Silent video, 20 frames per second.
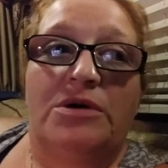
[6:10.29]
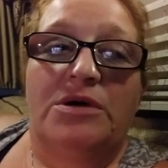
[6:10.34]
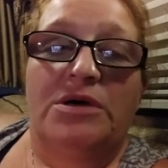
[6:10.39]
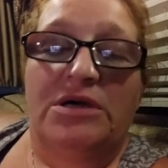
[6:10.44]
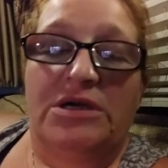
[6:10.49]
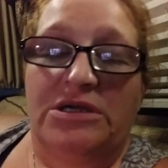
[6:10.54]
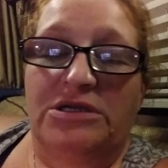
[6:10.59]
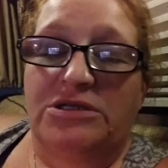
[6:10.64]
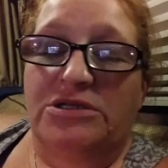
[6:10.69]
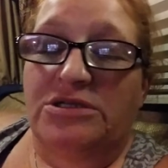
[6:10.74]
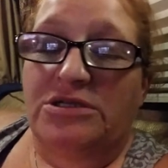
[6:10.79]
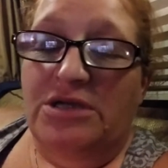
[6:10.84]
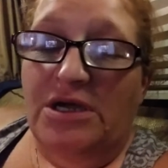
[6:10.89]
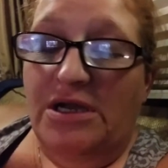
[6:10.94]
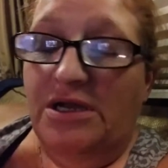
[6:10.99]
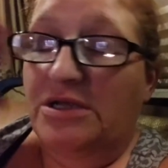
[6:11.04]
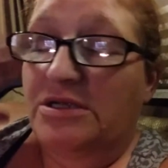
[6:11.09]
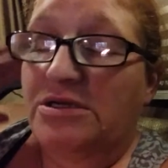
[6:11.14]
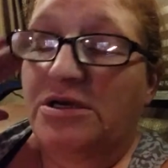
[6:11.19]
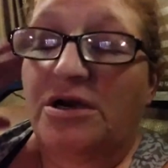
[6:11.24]
is just kind
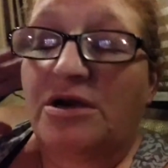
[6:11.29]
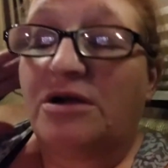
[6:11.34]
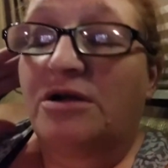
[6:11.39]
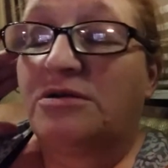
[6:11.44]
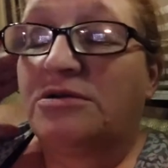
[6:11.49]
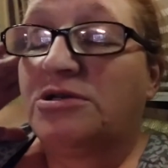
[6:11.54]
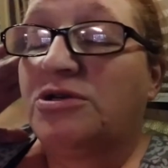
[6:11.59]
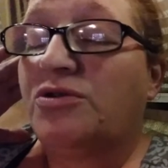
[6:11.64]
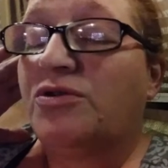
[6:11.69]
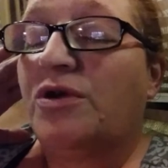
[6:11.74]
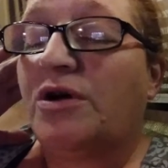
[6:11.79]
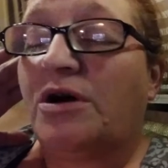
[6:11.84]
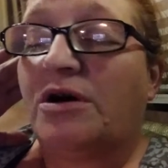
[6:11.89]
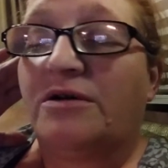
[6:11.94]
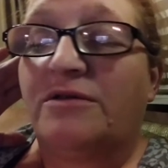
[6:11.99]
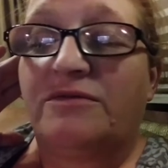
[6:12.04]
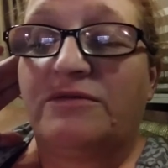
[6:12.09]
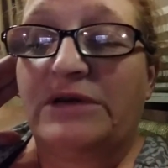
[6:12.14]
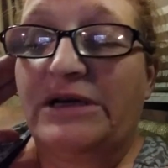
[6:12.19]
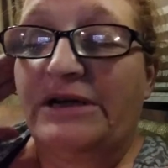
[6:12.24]
of tune
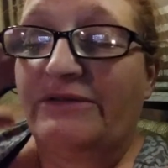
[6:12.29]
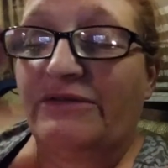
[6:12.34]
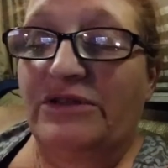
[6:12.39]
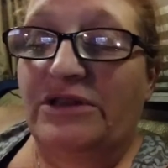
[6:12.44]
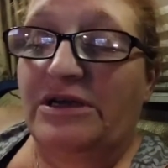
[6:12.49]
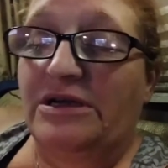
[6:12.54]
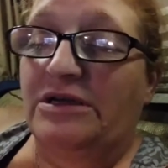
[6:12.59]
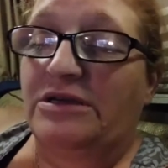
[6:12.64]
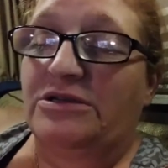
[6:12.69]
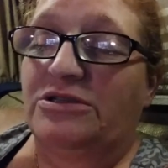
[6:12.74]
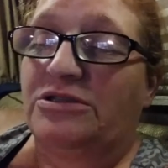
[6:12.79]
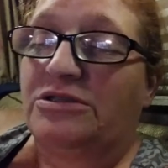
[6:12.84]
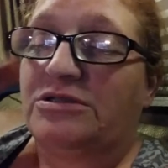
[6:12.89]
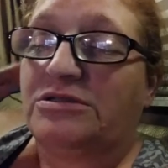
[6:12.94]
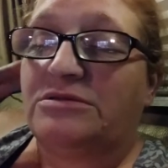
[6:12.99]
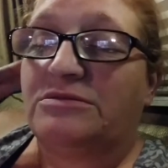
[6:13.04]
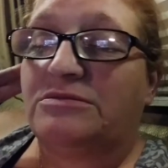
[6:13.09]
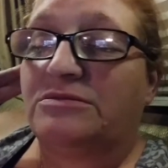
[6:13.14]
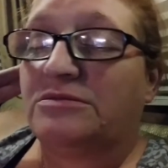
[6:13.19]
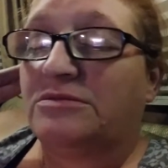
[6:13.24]
off everything, just
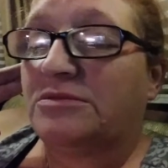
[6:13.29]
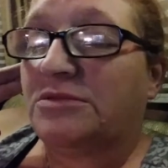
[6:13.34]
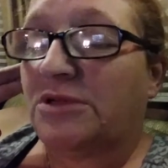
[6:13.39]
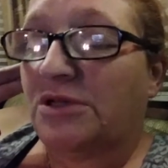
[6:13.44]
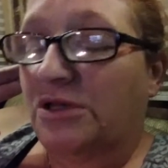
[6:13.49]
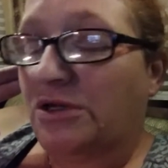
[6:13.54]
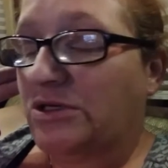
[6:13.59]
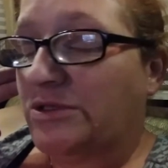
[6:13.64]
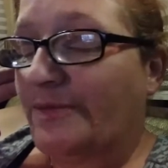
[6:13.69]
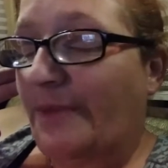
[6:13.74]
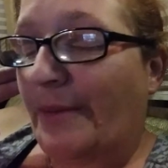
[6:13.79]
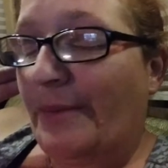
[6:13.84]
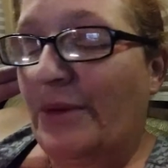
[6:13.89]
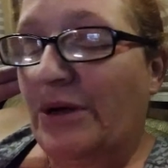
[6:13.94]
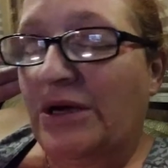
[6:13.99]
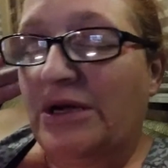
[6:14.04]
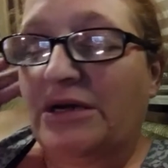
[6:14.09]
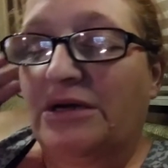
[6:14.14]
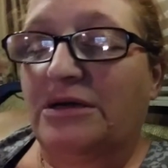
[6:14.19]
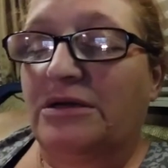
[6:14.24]
close my
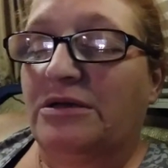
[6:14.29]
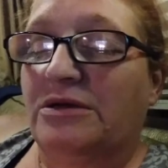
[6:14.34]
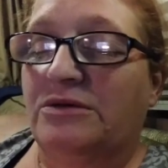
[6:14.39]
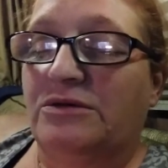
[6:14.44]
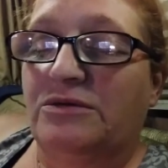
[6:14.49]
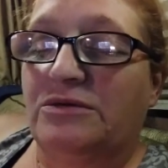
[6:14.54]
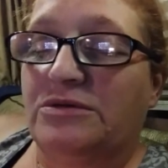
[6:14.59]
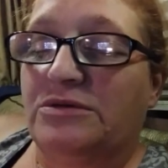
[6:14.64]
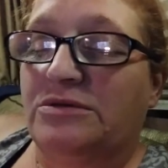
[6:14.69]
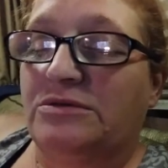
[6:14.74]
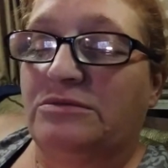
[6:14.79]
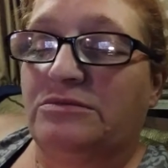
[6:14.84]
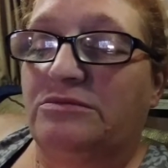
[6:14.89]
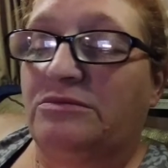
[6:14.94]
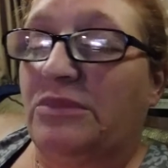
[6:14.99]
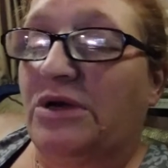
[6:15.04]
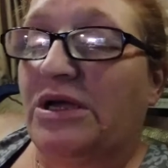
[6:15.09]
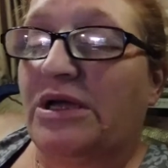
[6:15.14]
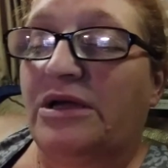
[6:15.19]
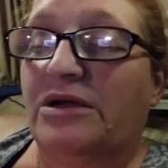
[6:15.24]
mind, close
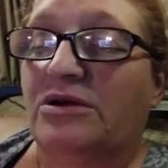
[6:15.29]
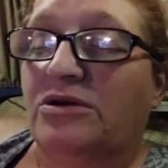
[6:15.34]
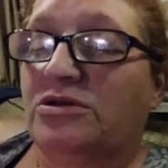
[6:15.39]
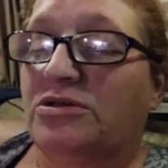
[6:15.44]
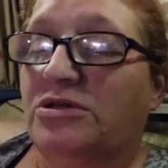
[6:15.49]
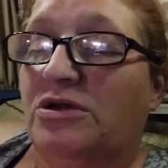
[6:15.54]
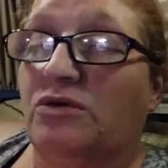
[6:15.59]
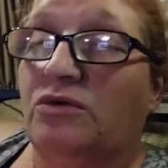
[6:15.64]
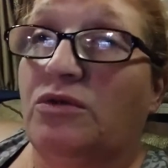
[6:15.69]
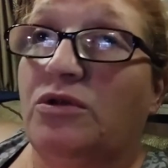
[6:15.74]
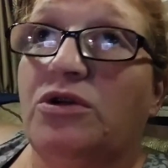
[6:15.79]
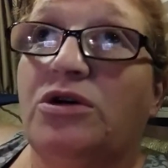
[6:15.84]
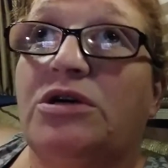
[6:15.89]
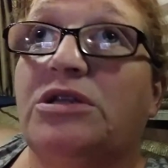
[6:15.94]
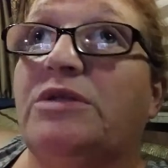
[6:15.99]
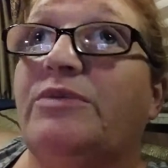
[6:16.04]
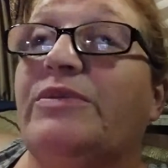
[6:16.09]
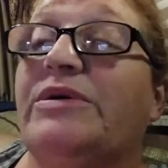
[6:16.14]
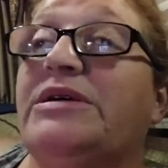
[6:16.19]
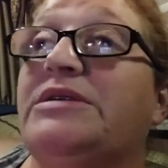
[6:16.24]
my ears, don't look at
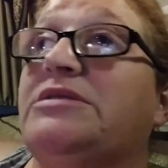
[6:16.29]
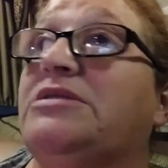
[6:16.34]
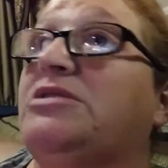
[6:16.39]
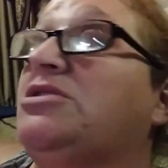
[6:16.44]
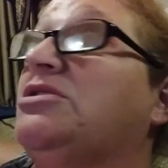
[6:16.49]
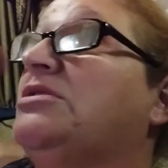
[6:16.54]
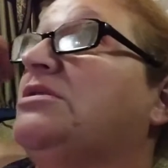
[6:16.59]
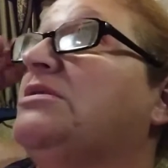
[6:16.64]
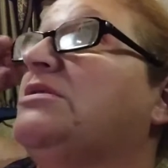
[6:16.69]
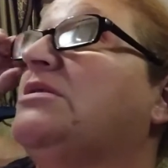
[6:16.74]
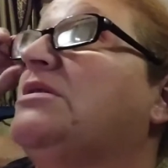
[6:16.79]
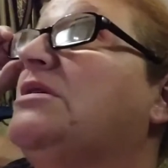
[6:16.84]
the messages.